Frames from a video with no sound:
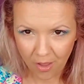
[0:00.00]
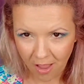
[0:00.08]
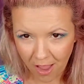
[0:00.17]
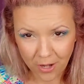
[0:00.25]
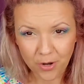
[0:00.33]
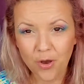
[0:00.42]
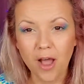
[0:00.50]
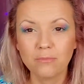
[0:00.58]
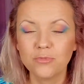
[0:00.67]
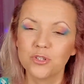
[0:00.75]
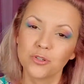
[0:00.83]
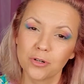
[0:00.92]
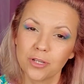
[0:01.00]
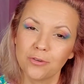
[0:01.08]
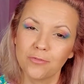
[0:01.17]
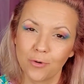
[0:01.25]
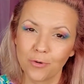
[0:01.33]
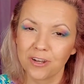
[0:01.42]
I know, I'm sure
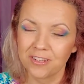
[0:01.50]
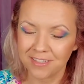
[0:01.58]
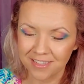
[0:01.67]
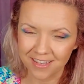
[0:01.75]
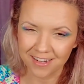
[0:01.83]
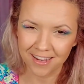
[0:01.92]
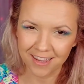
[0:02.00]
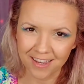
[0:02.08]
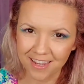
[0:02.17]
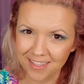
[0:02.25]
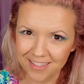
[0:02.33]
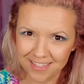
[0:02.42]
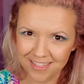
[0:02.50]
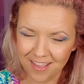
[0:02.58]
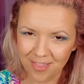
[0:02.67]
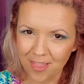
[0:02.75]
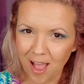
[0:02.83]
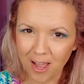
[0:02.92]
you've already seen it. It's
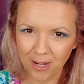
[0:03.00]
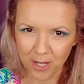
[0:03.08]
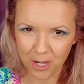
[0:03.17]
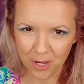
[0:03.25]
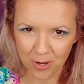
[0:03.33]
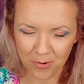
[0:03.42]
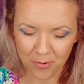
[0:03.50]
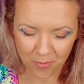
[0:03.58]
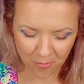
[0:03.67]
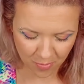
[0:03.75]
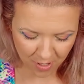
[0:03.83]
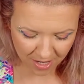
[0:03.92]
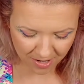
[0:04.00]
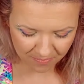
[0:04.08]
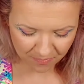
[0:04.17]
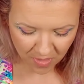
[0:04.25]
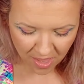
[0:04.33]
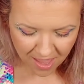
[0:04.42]
not new, but
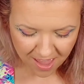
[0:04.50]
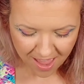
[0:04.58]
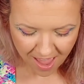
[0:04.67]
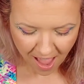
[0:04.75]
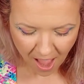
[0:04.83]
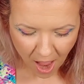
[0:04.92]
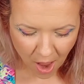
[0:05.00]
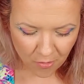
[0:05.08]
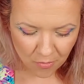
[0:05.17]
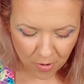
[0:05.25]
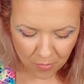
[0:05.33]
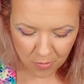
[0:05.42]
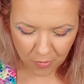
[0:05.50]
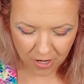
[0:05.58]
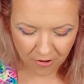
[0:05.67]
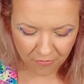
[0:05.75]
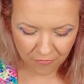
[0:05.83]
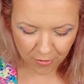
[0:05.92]
I remember when
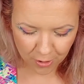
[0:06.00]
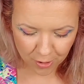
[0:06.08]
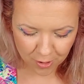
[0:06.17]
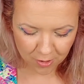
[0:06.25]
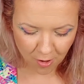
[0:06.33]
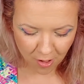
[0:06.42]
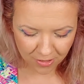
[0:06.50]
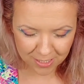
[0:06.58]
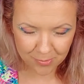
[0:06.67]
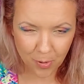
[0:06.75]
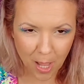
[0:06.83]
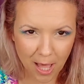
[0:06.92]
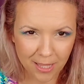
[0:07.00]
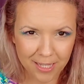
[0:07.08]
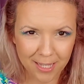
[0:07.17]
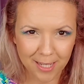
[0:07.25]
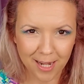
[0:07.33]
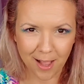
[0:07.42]
I first saw this
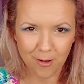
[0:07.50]
palette, I